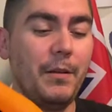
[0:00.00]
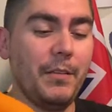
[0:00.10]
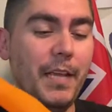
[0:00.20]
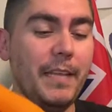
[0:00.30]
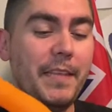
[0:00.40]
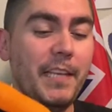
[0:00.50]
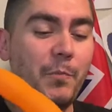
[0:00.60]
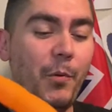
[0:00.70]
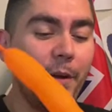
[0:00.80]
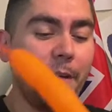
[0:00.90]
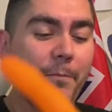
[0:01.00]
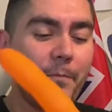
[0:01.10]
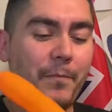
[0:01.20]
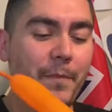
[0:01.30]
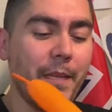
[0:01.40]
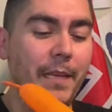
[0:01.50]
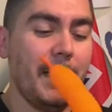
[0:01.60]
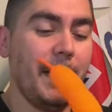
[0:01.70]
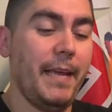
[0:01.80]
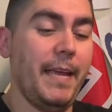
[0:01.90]
at this point,
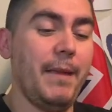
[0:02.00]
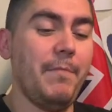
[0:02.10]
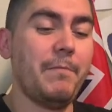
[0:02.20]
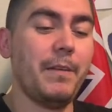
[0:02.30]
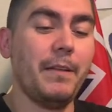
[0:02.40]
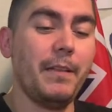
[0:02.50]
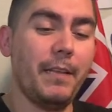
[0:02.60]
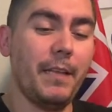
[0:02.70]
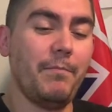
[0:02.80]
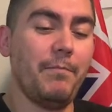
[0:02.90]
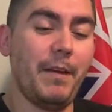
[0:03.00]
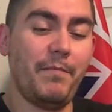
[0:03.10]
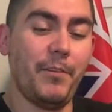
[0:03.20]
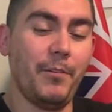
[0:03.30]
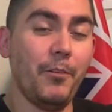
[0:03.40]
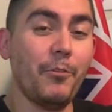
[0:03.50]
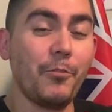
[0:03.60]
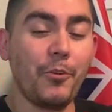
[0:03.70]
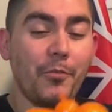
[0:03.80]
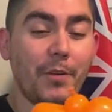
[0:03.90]
it might feel a little,
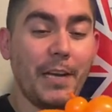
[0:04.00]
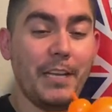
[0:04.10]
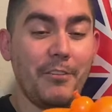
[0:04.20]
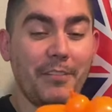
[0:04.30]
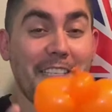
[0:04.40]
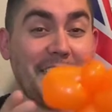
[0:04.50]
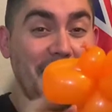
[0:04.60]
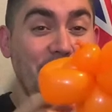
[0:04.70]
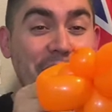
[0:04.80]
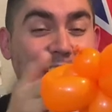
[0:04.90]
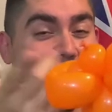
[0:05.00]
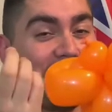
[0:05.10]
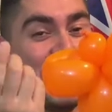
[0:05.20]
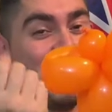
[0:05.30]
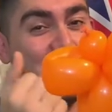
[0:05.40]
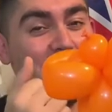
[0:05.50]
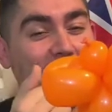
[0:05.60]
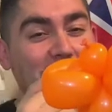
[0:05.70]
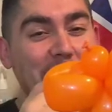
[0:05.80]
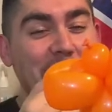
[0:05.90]
you know, like you can see
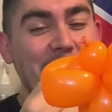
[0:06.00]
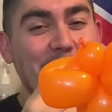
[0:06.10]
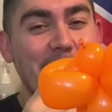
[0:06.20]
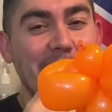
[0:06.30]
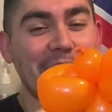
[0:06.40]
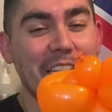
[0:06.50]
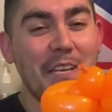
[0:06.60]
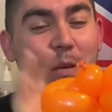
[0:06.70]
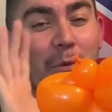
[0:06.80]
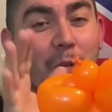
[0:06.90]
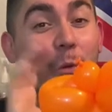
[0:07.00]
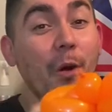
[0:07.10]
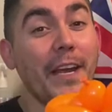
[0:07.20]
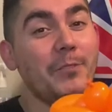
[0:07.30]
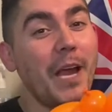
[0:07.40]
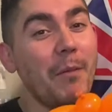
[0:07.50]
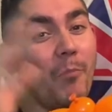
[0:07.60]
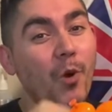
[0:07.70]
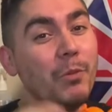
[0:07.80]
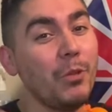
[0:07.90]
it's wanting to resist. But don't worry, because we got
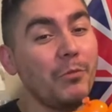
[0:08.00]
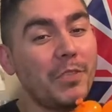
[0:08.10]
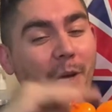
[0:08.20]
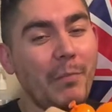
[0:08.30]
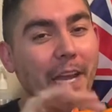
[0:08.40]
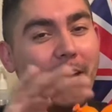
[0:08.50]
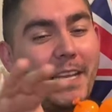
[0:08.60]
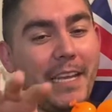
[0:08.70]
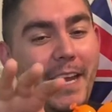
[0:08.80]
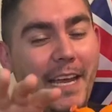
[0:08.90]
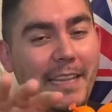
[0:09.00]
more balloons coming in, and